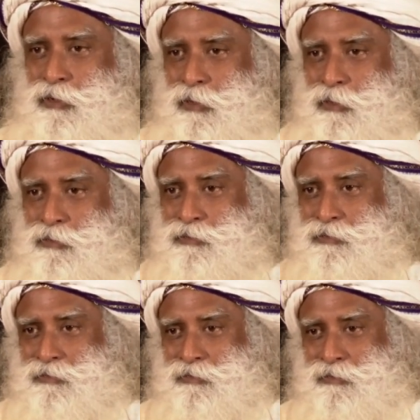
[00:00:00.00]
or no?
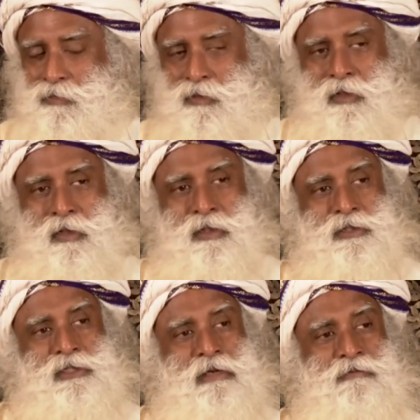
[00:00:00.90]

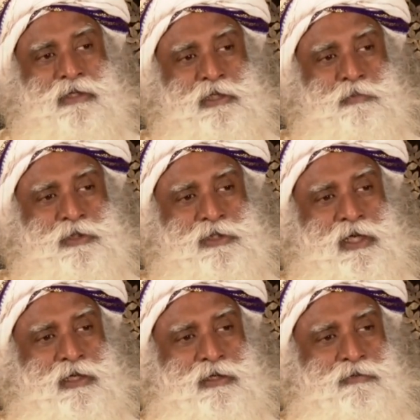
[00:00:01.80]

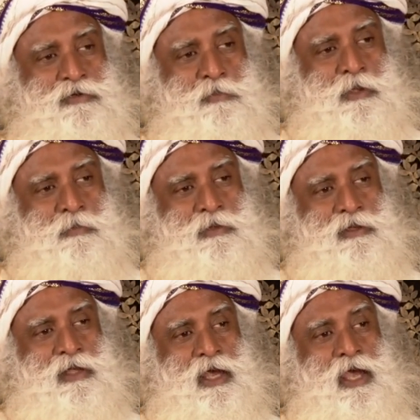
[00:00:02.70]
70% of the
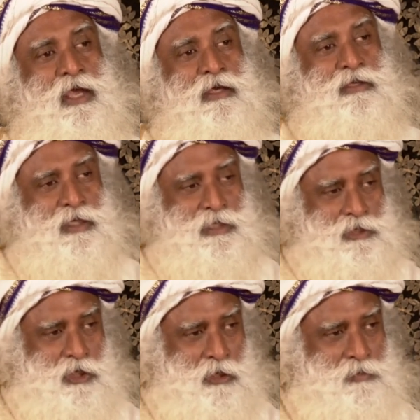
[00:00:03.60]
people hate their
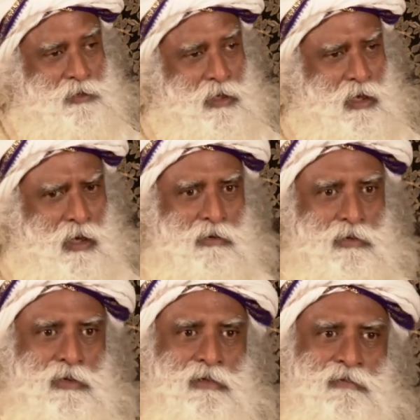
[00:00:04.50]
jobs. How
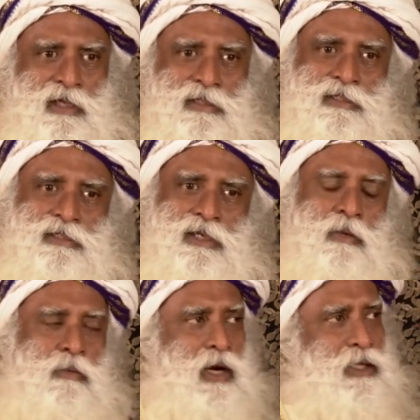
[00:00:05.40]
do you live like this?
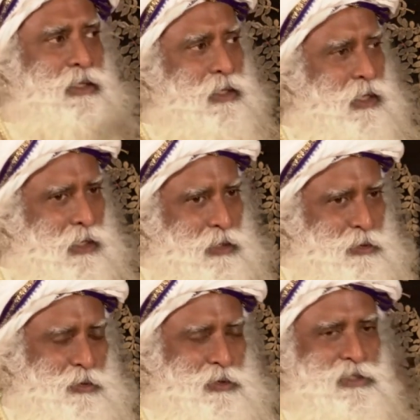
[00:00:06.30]
Why the hell are
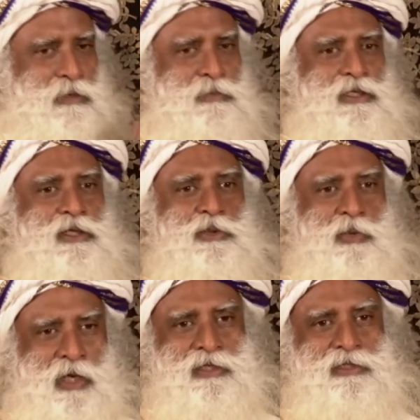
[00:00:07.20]
you doing something that
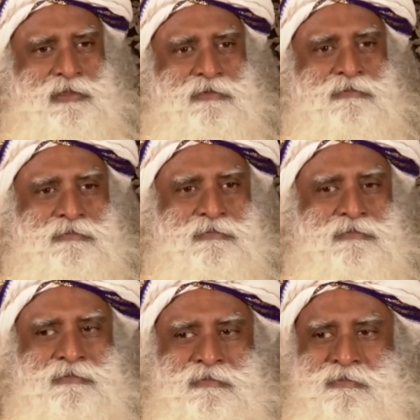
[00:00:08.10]
you hate?
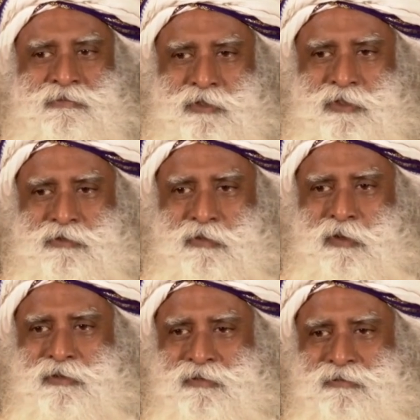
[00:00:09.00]
First of
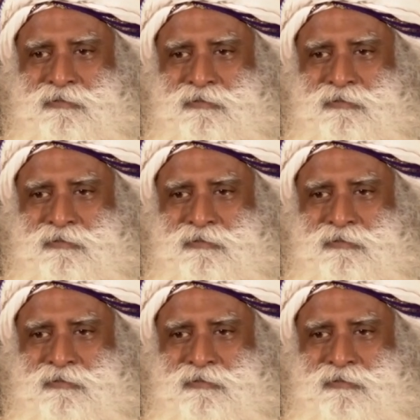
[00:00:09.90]
all,